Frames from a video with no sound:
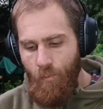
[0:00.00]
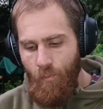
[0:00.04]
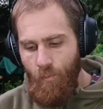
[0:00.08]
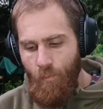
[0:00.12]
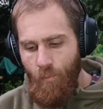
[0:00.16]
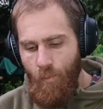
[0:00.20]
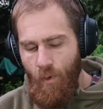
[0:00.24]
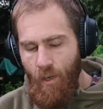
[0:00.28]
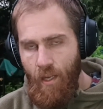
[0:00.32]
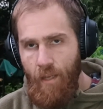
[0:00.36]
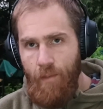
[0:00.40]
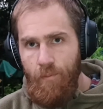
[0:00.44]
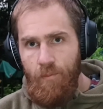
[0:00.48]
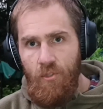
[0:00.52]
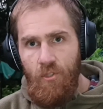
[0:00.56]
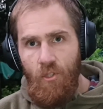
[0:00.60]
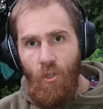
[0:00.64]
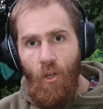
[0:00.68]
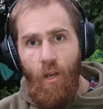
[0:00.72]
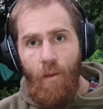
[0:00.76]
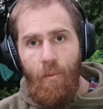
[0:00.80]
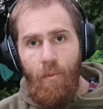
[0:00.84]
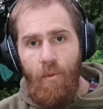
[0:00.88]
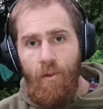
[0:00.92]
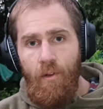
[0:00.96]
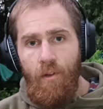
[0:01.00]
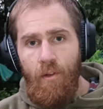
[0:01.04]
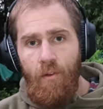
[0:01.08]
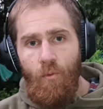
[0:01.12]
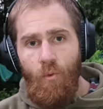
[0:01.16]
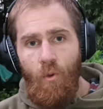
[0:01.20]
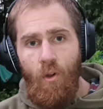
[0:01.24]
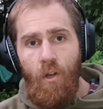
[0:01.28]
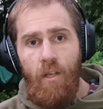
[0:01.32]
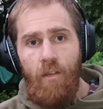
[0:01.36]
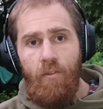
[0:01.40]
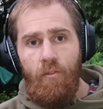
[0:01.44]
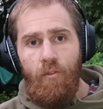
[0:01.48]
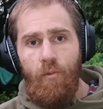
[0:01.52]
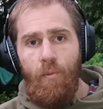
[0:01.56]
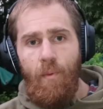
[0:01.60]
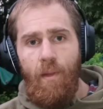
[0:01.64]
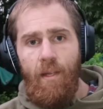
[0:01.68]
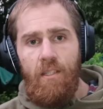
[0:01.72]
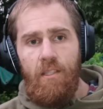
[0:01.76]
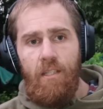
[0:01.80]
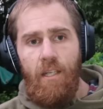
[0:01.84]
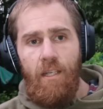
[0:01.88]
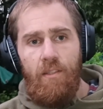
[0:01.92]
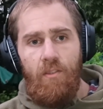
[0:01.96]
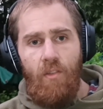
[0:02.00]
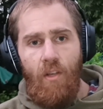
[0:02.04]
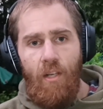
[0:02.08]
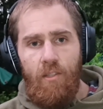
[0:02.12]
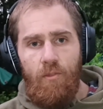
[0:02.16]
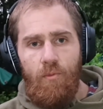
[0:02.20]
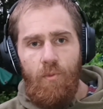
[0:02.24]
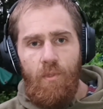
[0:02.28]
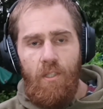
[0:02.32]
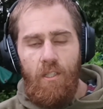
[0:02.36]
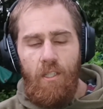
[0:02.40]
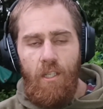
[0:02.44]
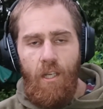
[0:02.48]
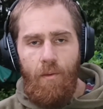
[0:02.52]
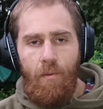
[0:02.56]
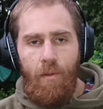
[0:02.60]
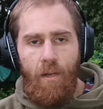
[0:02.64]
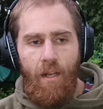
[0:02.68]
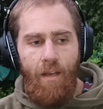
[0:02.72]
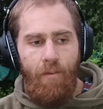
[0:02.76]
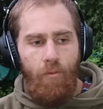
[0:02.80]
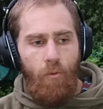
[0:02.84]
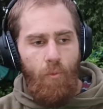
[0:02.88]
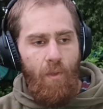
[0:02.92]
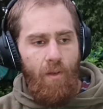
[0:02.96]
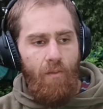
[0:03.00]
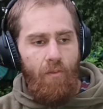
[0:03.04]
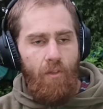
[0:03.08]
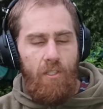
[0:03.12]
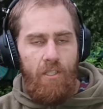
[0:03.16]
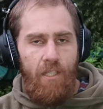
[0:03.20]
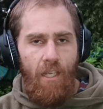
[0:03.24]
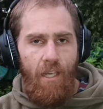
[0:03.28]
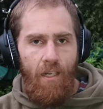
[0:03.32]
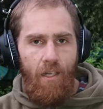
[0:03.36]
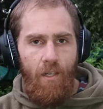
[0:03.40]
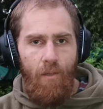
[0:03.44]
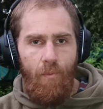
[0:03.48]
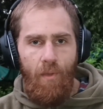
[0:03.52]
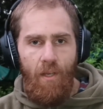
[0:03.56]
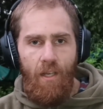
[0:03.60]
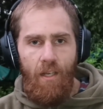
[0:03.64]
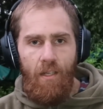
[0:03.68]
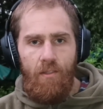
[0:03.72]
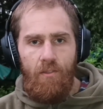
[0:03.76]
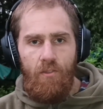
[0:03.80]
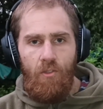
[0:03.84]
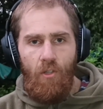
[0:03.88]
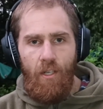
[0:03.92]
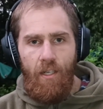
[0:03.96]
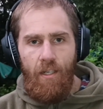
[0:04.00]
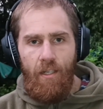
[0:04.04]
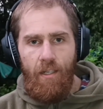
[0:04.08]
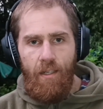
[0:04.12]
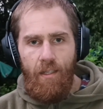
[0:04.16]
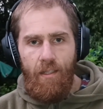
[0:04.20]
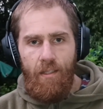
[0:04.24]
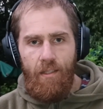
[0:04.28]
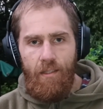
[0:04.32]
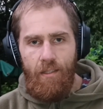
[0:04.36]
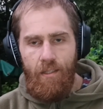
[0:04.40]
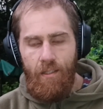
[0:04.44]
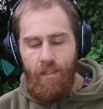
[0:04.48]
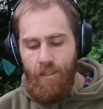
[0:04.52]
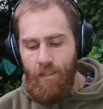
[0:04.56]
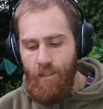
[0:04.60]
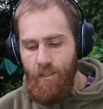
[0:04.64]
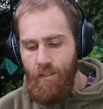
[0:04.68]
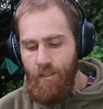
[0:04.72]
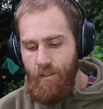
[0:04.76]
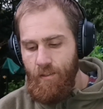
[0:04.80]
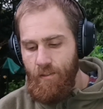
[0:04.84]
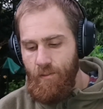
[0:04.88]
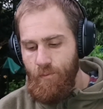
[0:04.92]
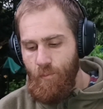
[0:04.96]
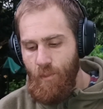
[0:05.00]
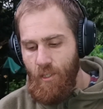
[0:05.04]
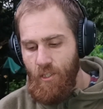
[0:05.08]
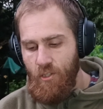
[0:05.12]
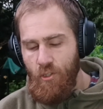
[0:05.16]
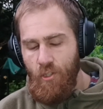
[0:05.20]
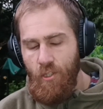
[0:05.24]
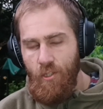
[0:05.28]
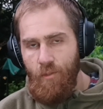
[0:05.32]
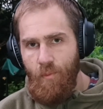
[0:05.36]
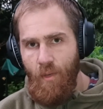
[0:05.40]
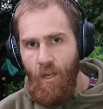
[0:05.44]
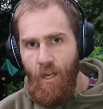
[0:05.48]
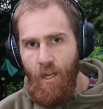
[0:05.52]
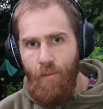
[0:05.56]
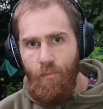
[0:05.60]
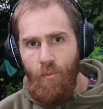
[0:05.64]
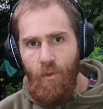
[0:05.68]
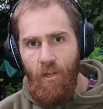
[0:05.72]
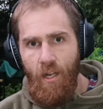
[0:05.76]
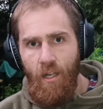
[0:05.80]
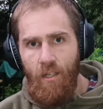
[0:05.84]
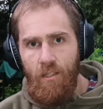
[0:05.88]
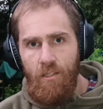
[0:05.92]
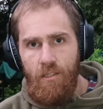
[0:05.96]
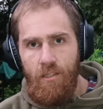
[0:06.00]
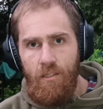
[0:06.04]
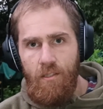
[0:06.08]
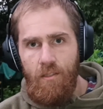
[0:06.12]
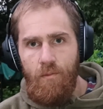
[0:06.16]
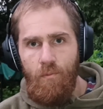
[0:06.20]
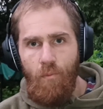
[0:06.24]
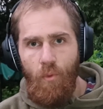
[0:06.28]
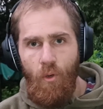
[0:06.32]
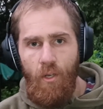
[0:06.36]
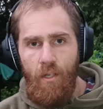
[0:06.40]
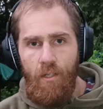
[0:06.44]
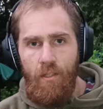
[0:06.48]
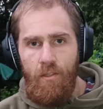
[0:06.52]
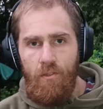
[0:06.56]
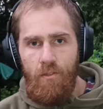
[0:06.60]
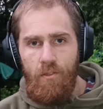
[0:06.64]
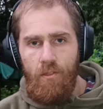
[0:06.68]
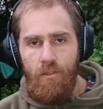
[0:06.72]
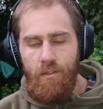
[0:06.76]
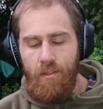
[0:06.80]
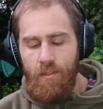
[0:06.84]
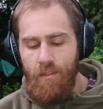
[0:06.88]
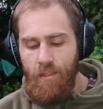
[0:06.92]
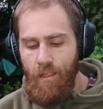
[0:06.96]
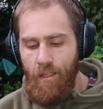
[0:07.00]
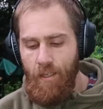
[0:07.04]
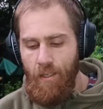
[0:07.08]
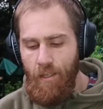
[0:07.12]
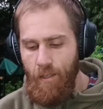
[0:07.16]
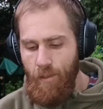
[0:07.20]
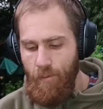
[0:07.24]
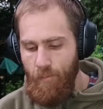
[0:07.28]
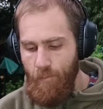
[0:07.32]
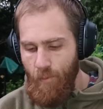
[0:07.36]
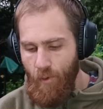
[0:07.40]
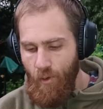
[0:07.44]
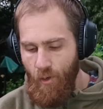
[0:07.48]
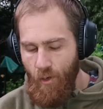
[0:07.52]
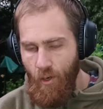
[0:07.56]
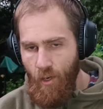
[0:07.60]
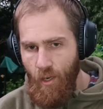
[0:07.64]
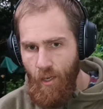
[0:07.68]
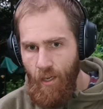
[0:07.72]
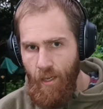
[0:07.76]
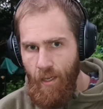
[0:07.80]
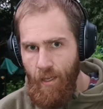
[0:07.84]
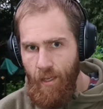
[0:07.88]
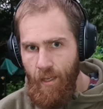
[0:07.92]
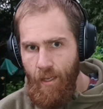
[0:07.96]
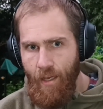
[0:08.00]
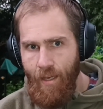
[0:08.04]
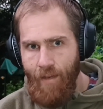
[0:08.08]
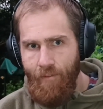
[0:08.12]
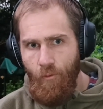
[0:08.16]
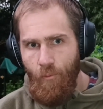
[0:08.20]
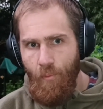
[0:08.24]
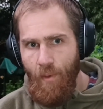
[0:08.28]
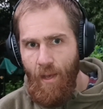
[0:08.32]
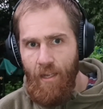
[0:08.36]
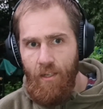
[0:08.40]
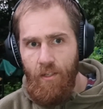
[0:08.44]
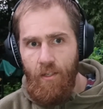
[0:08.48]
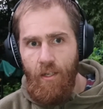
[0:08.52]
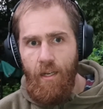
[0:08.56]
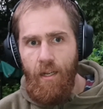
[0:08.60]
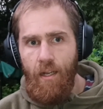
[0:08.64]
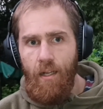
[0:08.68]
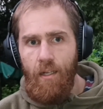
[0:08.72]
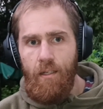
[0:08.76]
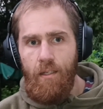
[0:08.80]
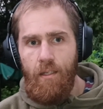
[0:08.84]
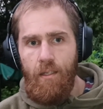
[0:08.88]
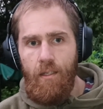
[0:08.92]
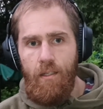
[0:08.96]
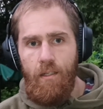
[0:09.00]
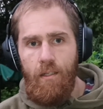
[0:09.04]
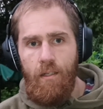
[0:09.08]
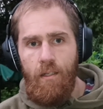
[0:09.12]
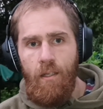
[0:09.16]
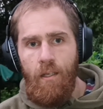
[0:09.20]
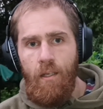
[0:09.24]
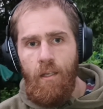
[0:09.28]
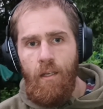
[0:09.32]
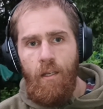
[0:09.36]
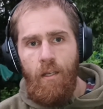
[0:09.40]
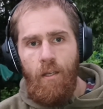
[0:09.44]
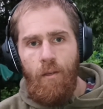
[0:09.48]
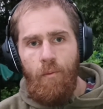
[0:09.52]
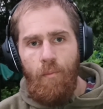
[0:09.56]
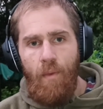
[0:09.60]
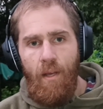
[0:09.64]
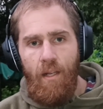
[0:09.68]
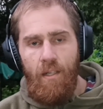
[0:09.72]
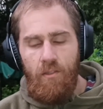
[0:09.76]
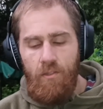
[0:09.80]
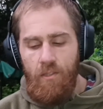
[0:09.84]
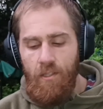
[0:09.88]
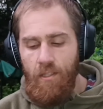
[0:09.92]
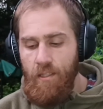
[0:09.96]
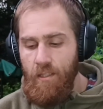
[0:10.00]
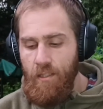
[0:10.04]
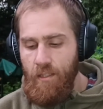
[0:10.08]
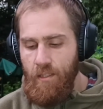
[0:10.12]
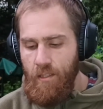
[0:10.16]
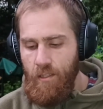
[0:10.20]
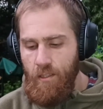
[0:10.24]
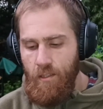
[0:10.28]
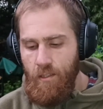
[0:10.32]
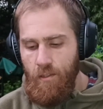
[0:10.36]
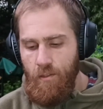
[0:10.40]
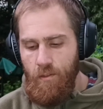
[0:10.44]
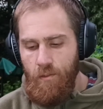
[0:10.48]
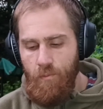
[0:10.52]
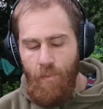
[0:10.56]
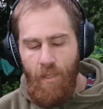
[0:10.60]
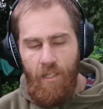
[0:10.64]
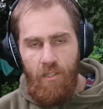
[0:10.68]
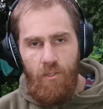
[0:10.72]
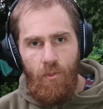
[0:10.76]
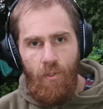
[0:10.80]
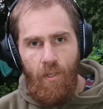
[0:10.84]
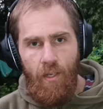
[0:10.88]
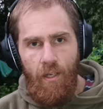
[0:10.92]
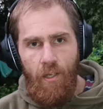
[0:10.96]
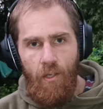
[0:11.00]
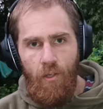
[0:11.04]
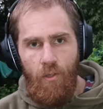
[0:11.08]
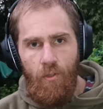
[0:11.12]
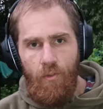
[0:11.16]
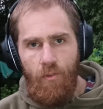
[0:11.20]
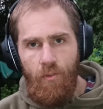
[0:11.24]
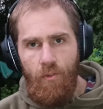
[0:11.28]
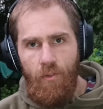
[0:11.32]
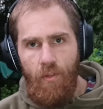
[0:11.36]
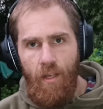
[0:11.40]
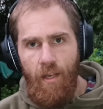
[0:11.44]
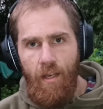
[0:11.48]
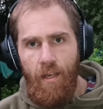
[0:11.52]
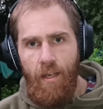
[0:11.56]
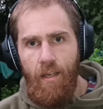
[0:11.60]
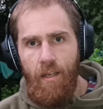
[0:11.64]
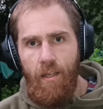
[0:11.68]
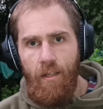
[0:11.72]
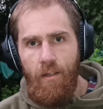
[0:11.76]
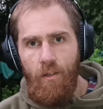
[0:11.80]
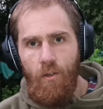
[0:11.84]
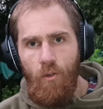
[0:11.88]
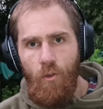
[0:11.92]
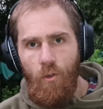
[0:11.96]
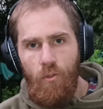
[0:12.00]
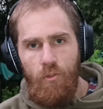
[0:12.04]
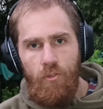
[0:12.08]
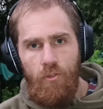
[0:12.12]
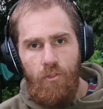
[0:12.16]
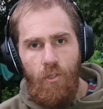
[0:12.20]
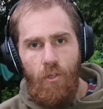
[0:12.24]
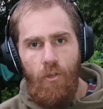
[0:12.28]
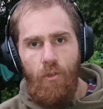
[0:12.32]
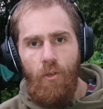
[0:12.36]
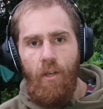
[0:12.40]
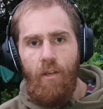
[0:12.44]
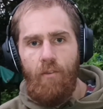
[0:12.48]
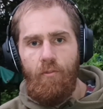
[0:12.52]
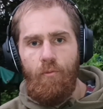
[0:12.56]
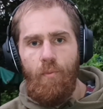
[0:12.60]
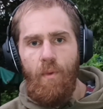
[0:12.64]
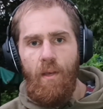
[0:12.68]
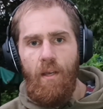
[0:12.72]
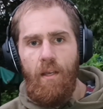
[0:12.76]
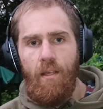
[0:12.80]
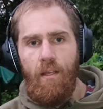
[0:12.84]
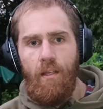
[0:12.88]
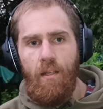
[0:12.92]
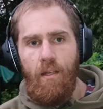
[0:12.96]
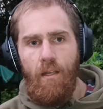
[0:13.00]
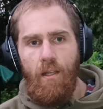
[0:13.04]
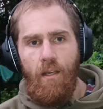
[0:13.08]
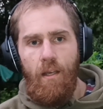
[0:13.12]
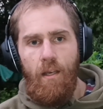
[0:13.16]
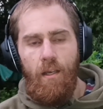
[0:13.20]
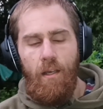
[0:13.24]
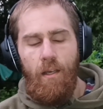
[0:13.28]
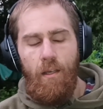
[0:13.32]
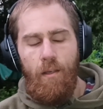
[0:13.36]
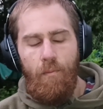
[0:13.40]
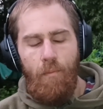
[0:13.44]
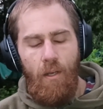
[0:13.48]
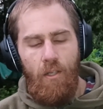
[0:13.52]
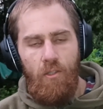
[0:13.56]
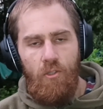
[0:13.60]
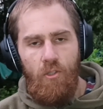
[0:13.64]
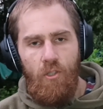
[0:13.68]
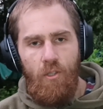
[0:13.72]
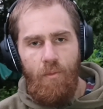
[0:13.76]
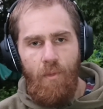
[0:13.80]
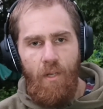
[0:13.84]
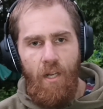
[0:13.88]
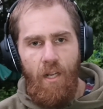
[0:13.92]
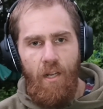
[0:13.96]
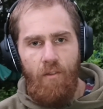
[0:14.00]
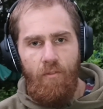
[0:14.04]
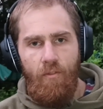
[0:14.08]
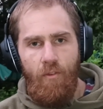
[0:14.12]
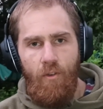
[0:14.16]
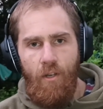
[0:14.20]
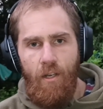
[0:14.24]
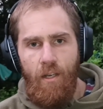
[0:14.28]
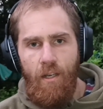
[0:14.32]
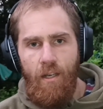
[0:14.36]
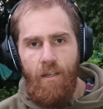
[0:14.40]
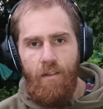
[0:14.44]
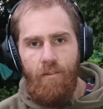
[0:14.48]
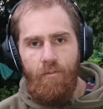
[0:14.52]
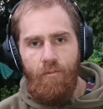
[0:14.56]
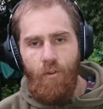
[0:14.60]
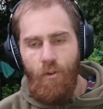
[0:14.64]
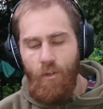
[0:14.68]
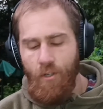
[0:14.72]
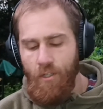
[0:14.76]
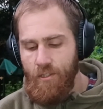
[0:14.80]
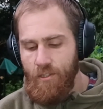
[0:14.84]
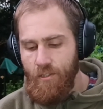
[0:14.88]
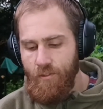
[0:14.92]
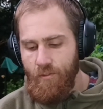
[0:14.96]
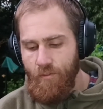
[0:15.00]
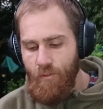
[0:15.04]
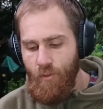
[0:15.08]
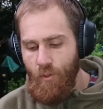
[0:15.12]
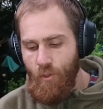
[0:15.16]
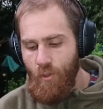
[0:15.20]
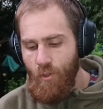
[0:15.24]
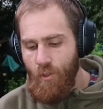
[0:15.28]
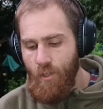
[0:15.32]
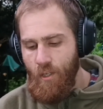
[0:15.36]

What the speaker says: name's Simon. Ronnie from EJ has asked me to come and have a bit of a chat about psychedelic mushroom harm reduction pointers. I have a background in medicine and mental health, and also have been a mushroom identifier and forager for